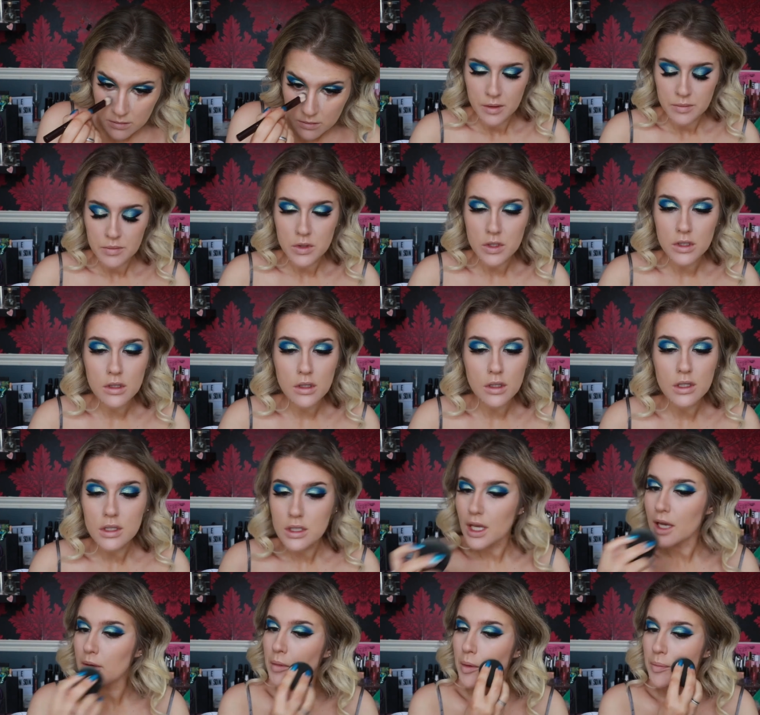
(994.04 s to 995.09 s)
I'm just going to
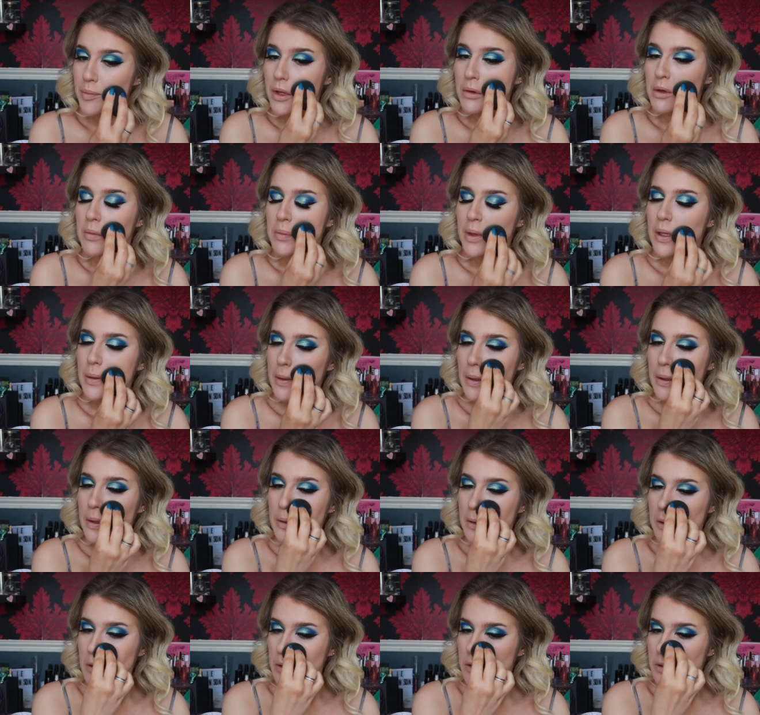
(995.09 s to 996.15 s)
take my beauty blender
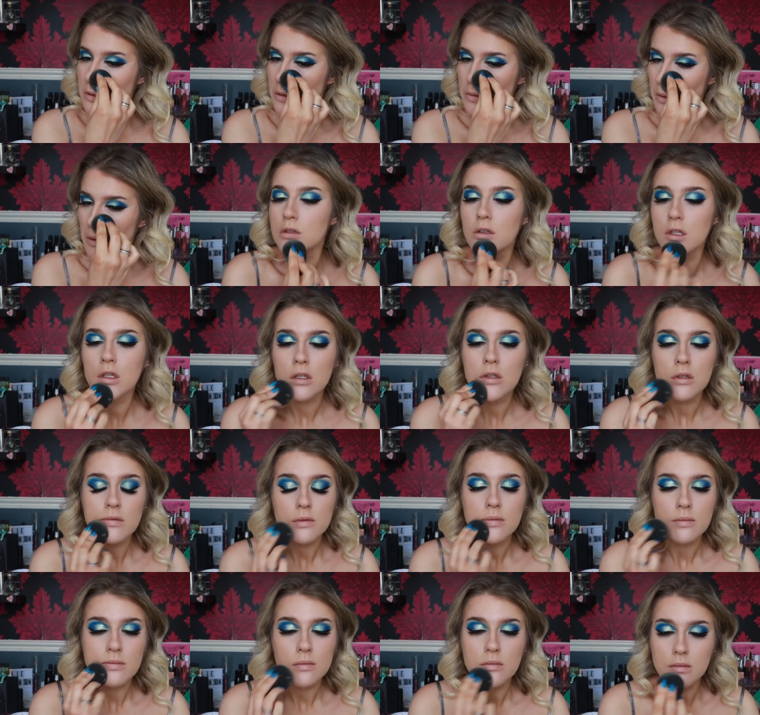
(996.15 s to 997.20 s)
and just sort of
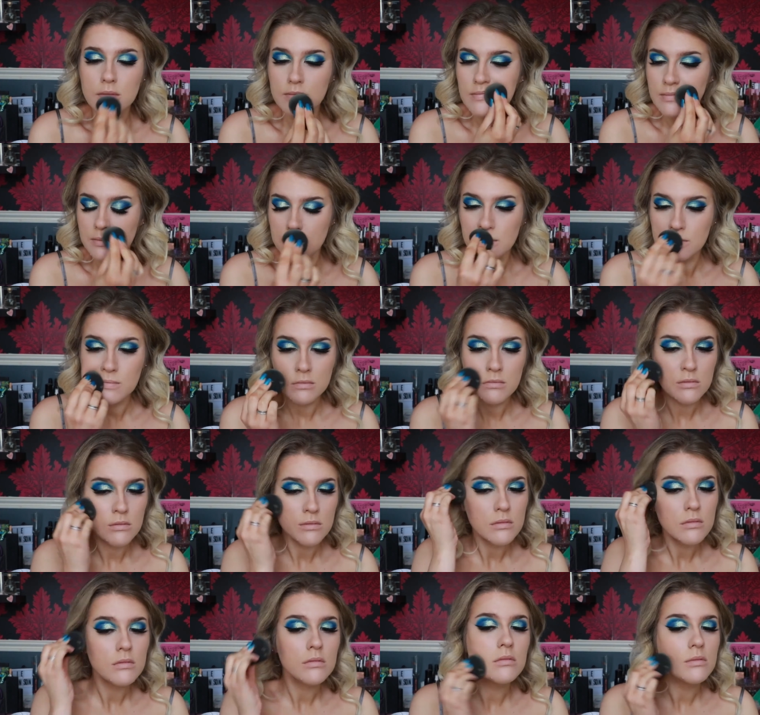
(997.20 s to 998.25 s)
go over.
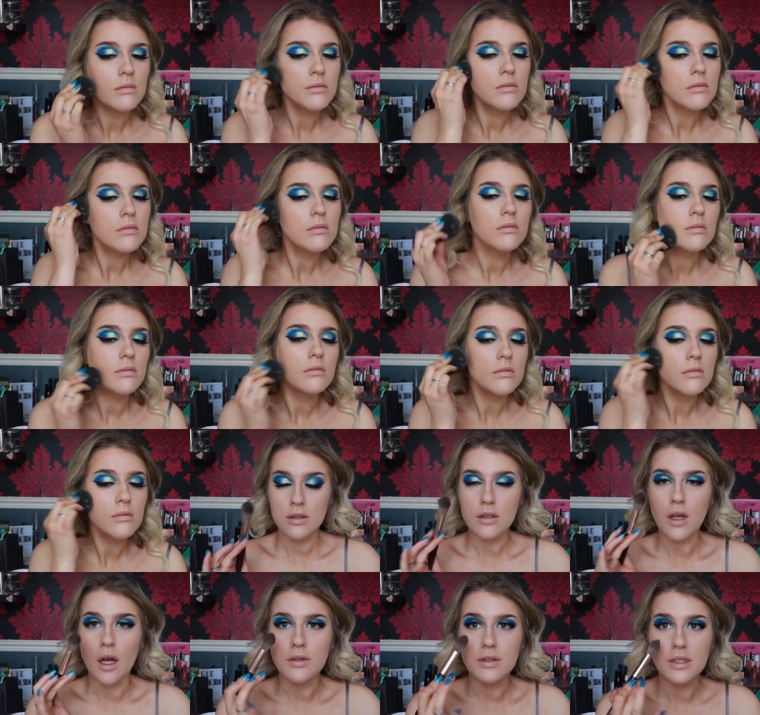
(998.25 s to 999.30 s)

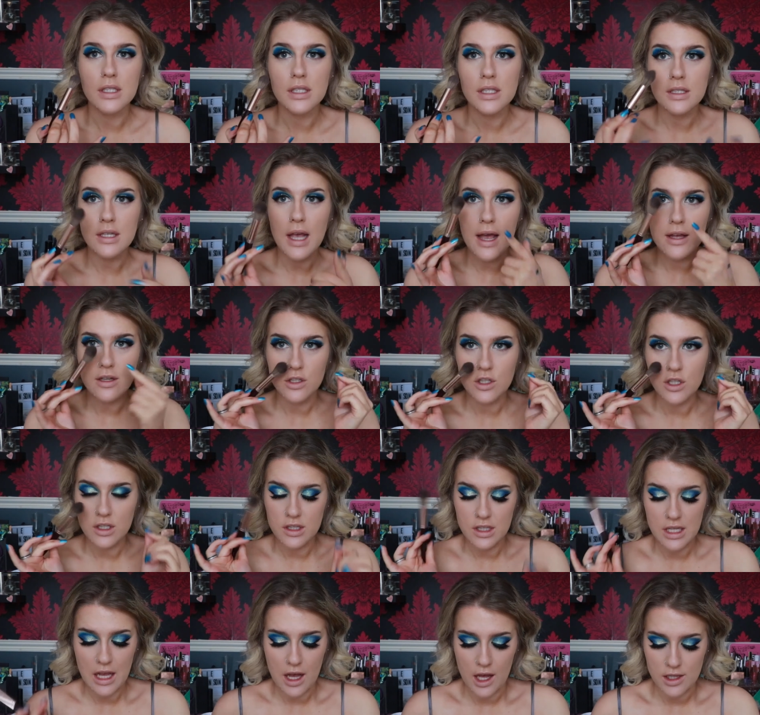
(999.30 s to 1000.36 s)
So to set just
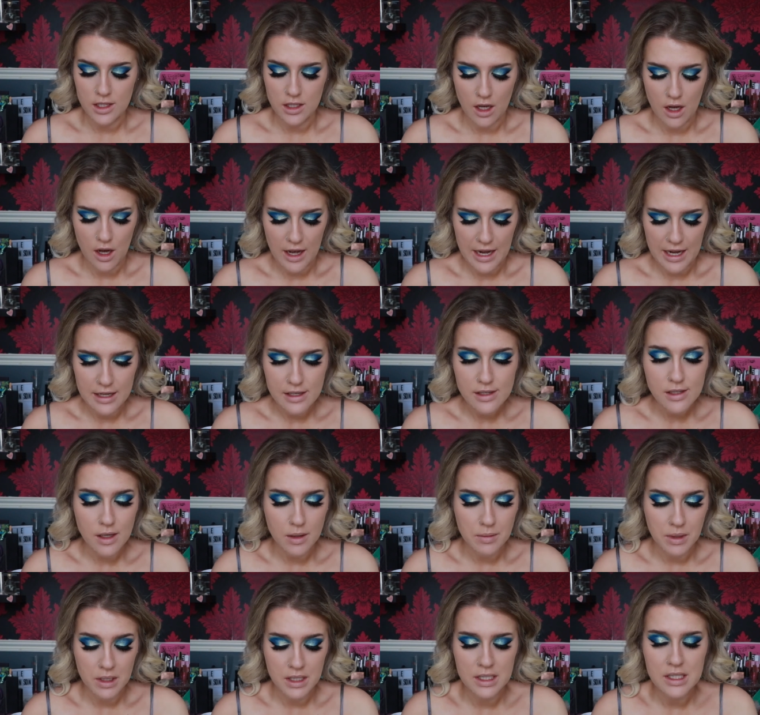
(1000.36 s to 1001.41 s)
the under eyes,
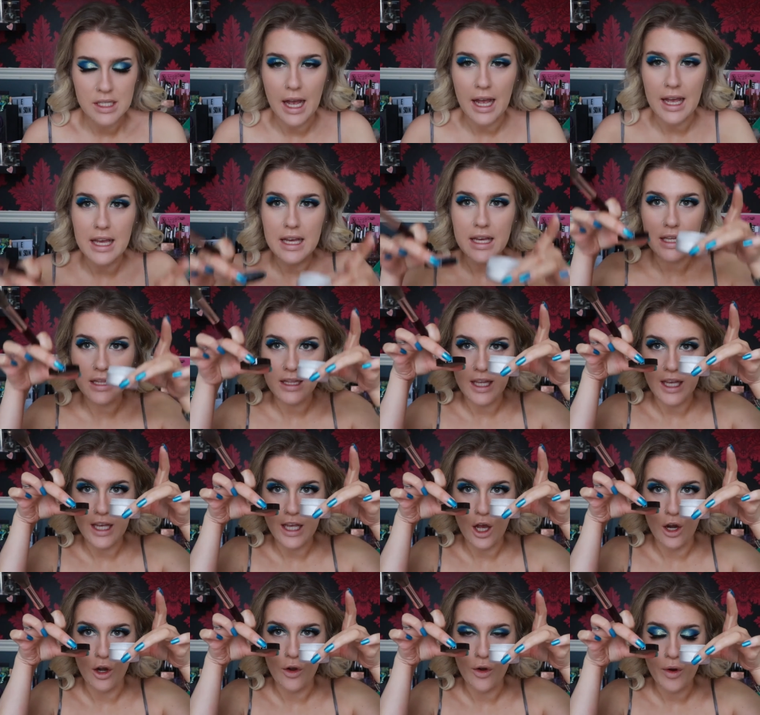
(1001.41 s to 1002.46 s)
I'm going to take
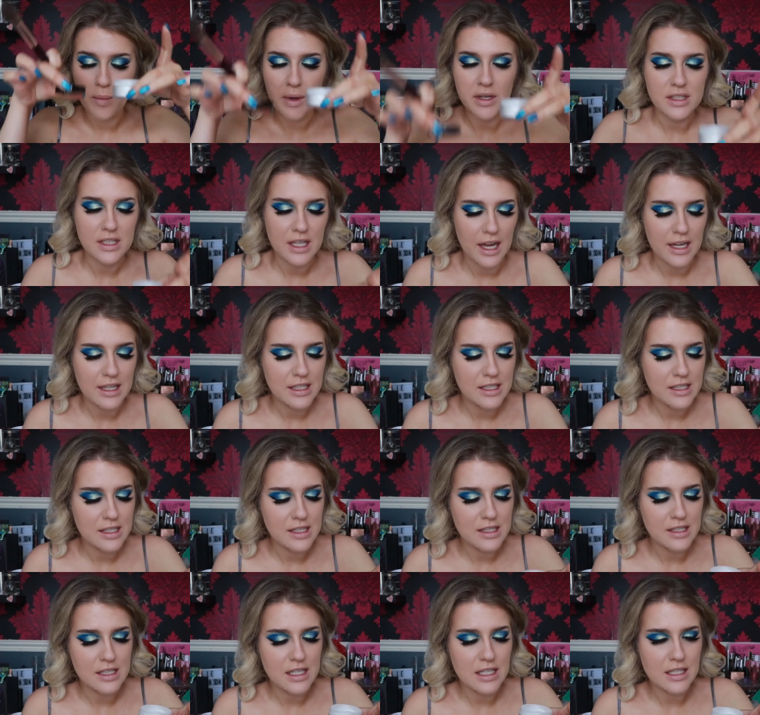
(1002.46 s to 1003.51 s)
the Laura Mercier. This
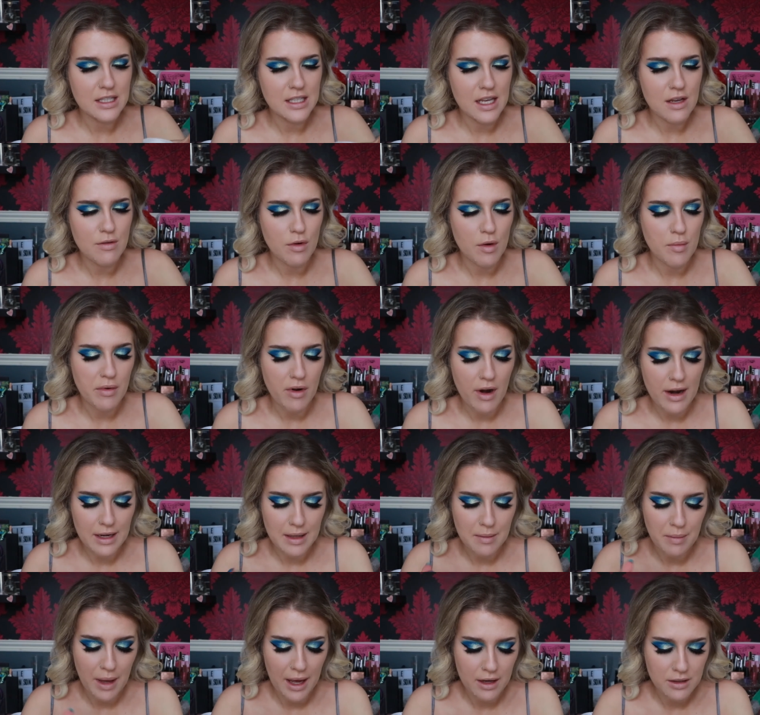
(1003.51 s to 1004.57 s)
is the Secret
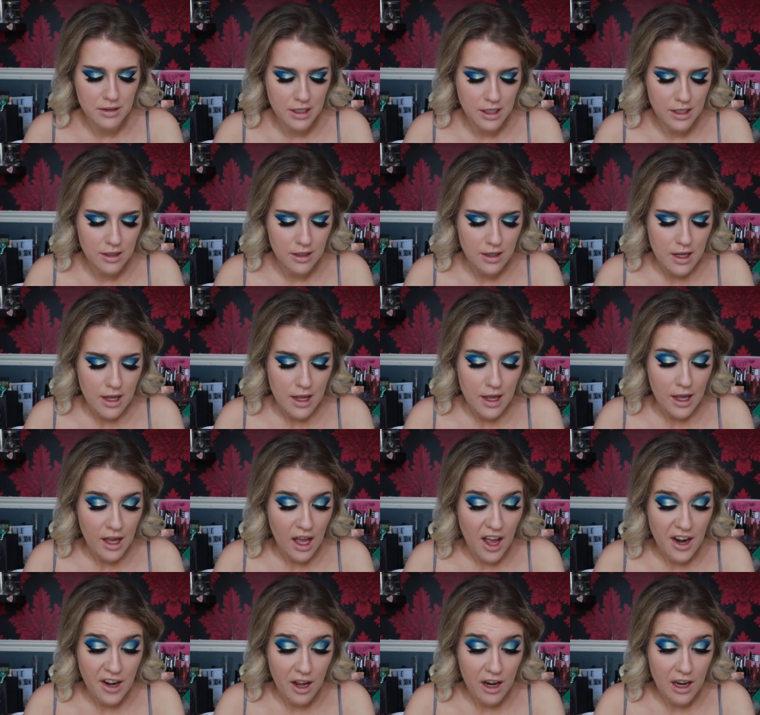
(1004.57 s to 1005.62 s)
Brightening Powder.
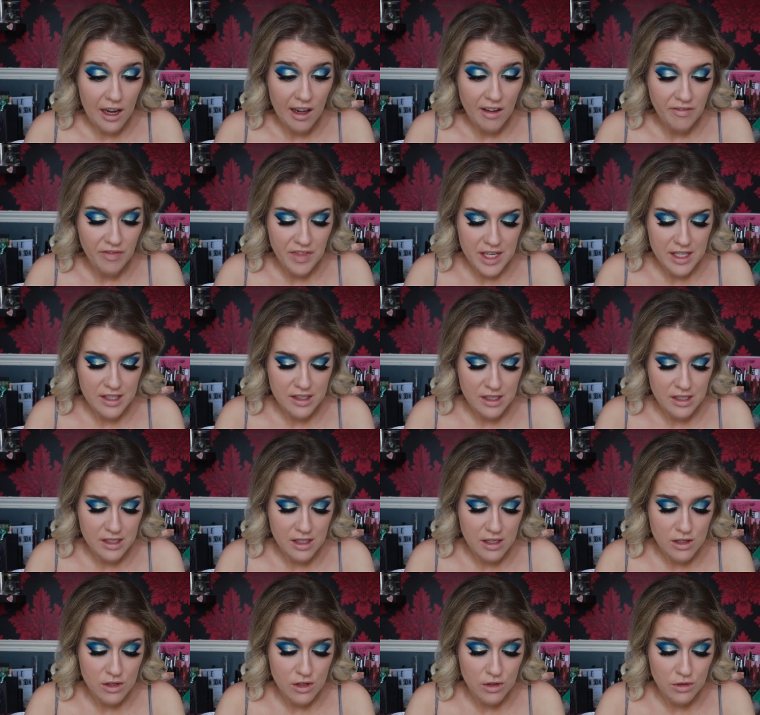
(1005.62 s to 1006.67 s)
And I love this. This
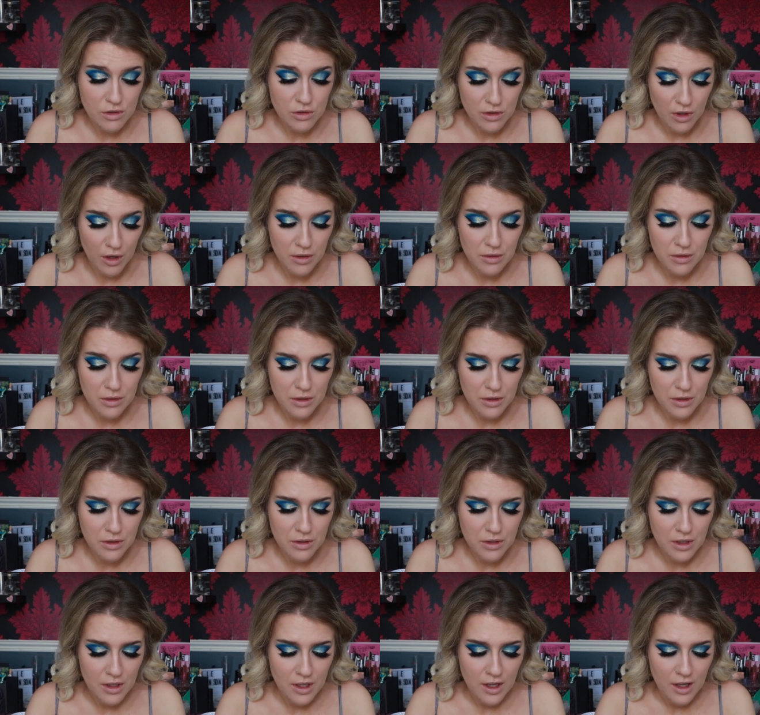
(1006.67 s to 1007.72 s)
is so
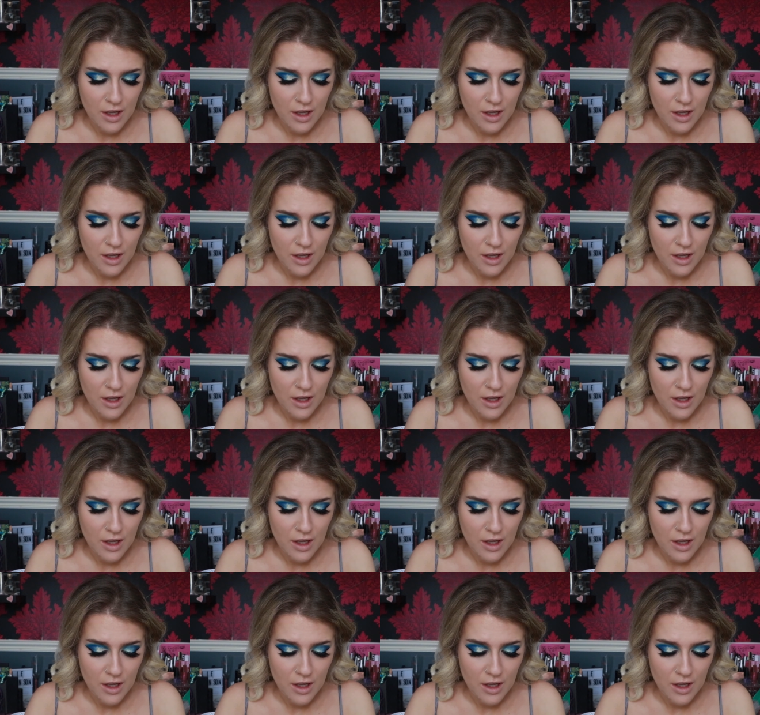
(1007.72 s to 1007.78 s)
good.